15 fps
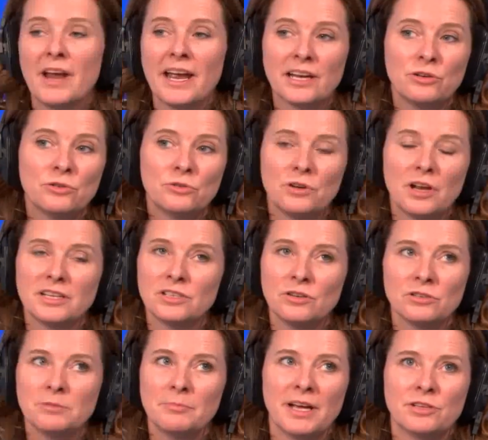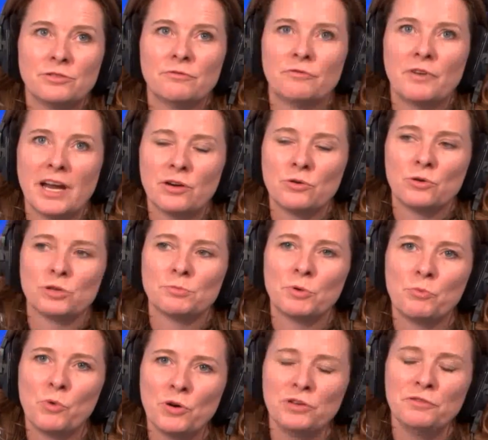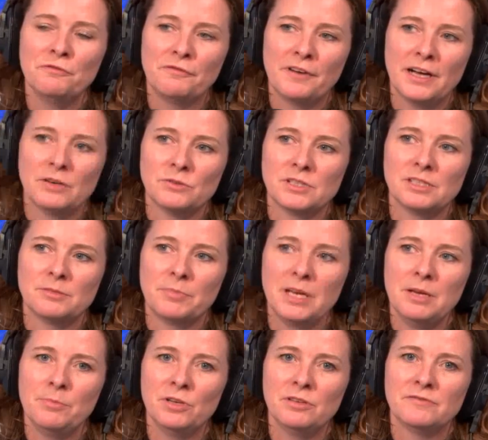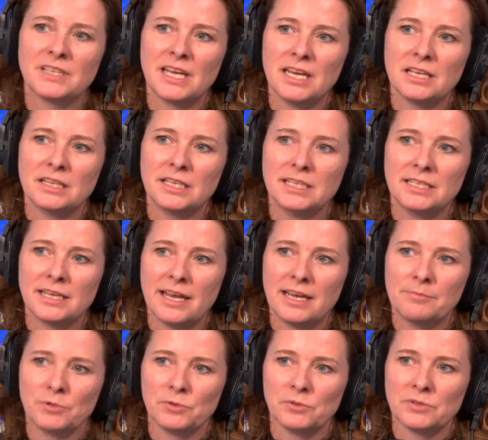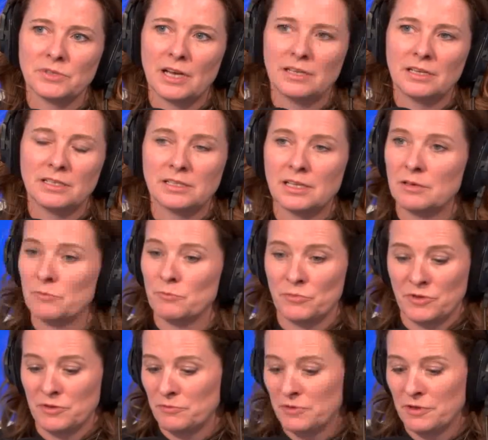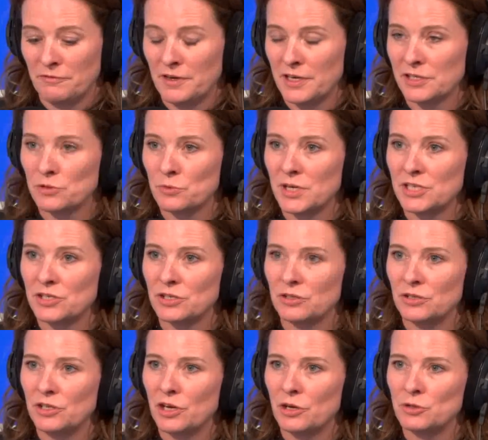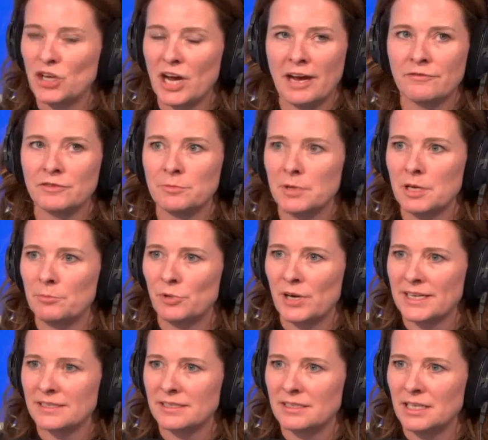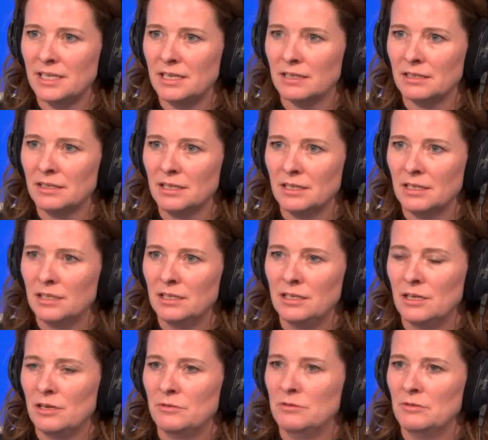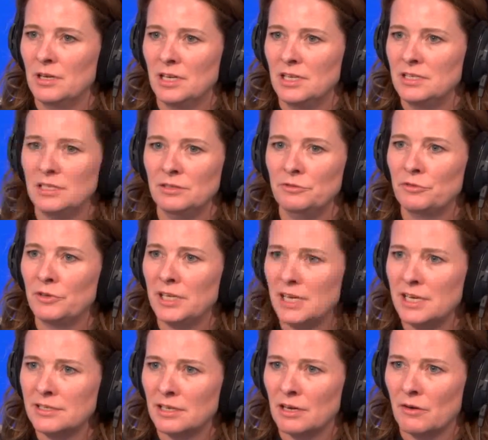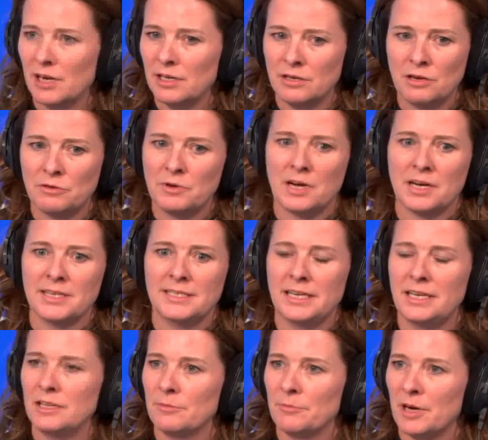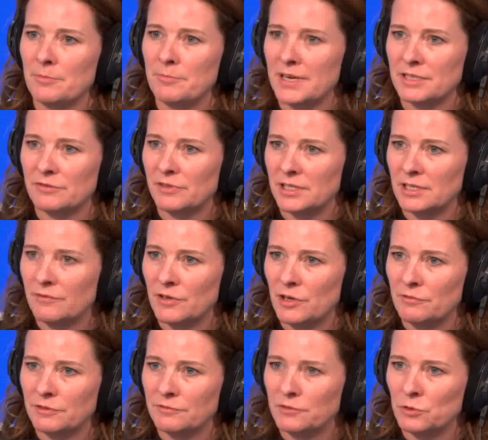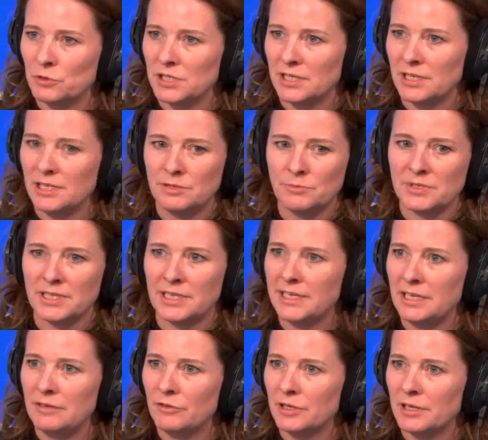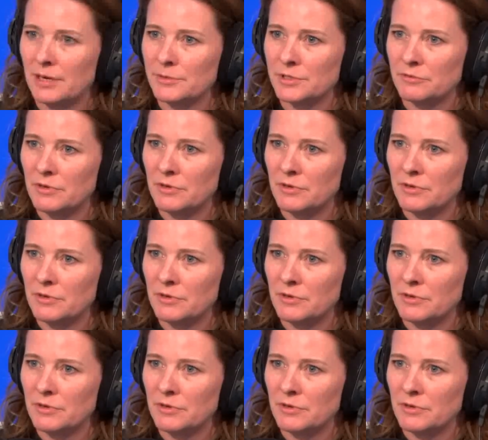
a record. It's not a matter of record. But what you found is people have taken these labels, and it's like the first question. You know, do you have to be a Brexiteer? You know, until 3 years ago, I had no idea that my best friend I've known for 40 years was a Leaver and I was a